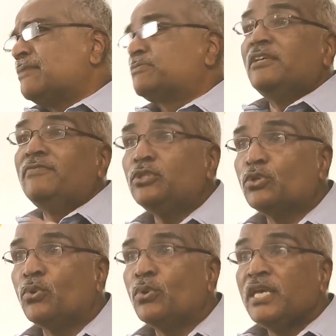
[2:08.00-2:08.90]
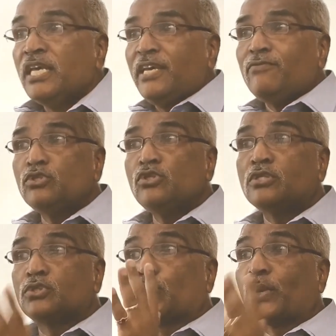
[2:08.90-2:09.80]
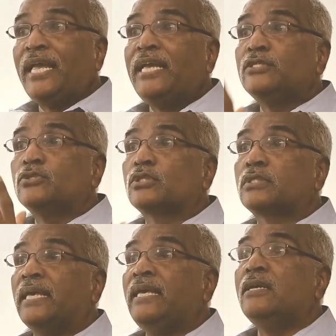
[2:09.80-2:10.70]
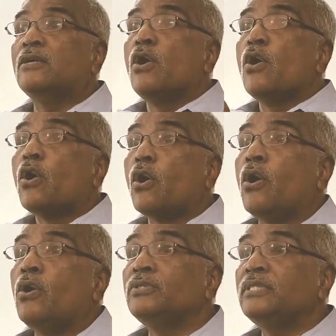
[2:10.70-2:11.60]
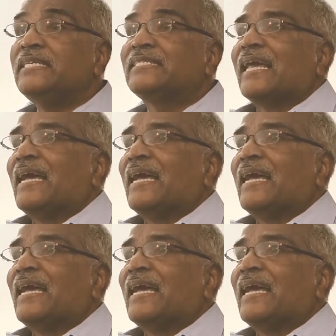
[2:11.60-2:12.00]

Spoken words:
steps, even though he was not trained to think on these